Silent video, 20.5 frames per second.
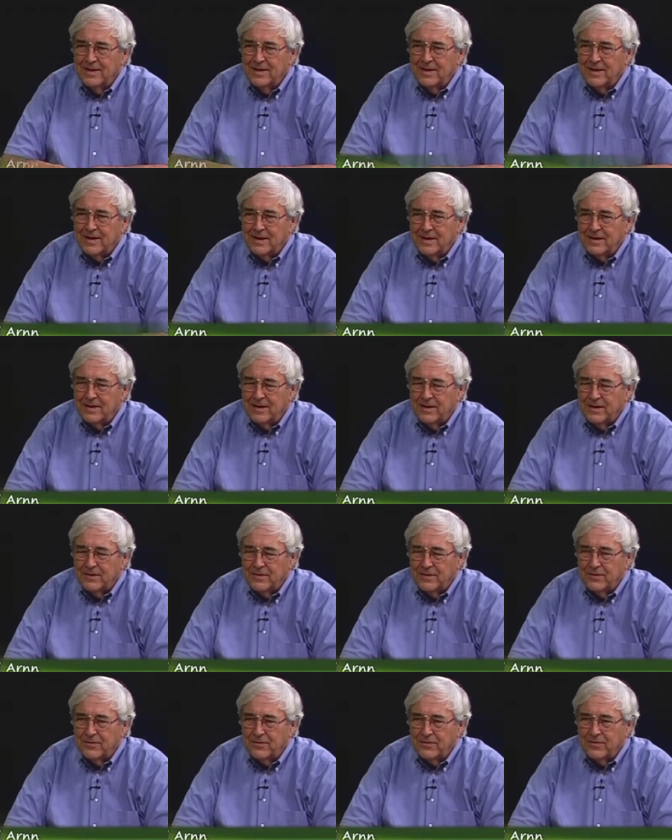and he,
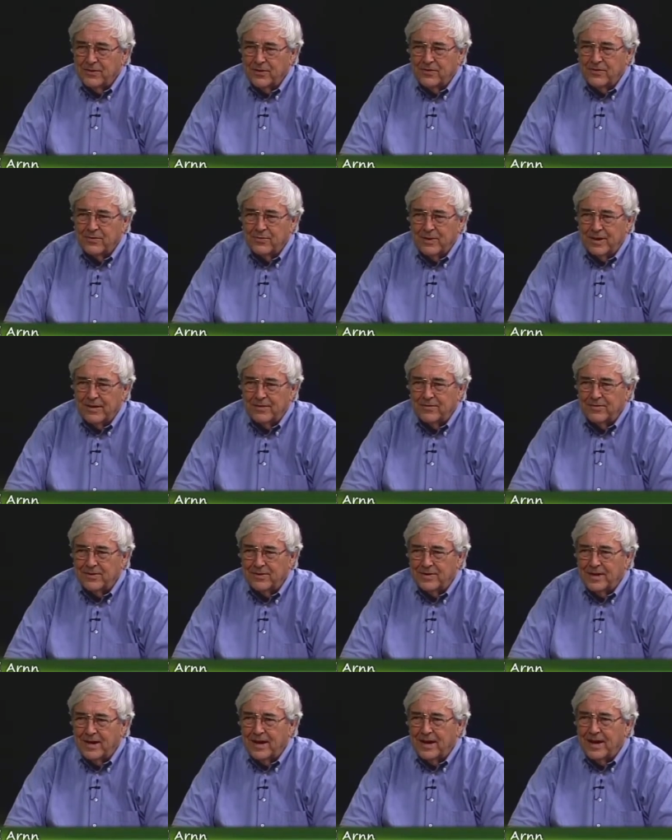his first wife had
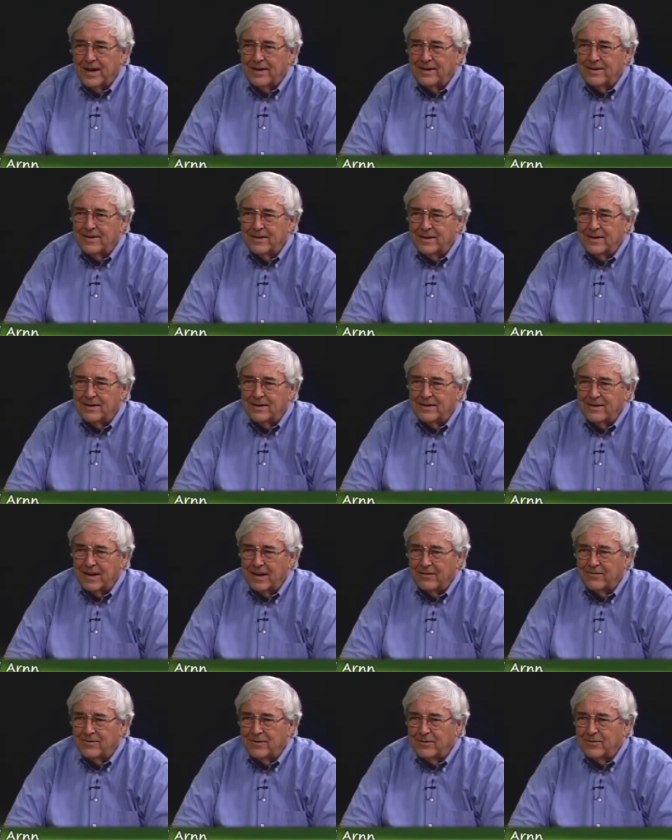died and
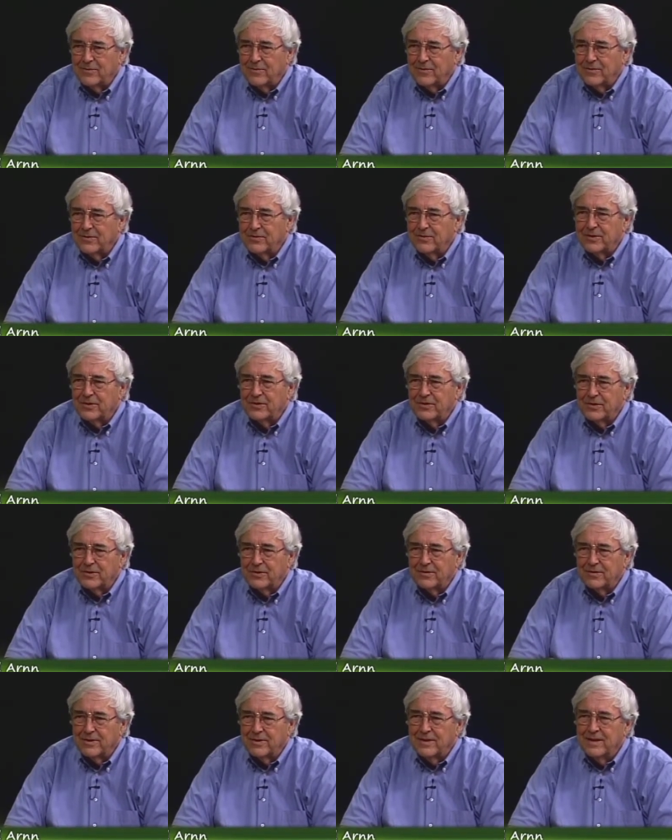left him with three
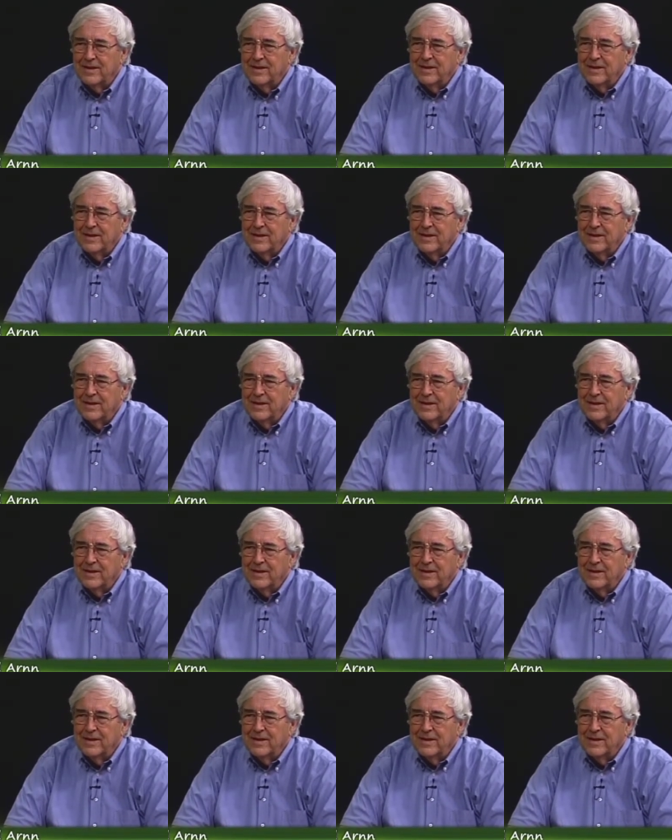children